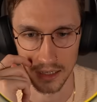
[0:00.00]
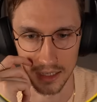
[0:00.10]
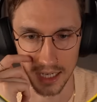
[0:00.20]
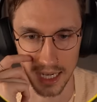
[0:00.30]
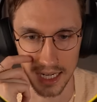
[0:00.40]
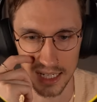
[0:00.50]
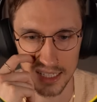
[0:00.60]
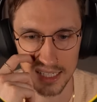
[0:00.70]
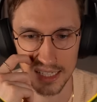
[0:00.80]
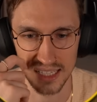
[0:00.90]
Oh God,
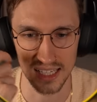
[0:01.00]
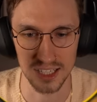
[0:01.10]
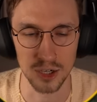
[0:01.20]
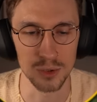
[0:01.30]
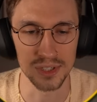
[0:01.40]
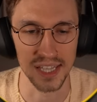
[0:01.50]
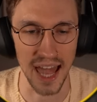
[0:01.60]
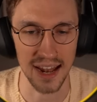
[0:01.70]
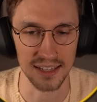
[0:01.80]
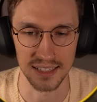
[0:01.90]
his goose
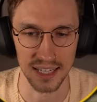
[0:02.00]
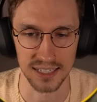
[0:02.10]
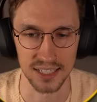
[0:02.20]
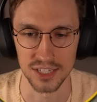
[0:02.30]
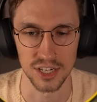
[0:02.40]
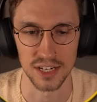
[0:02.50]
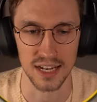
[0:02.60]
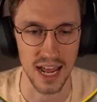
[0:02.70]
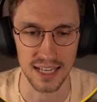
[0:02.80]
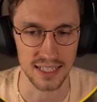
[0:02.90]
dad is like such a
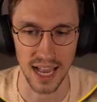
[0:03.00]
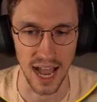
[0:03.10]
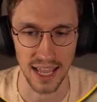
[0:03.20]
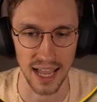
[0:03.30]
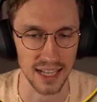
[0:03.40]
nice guy.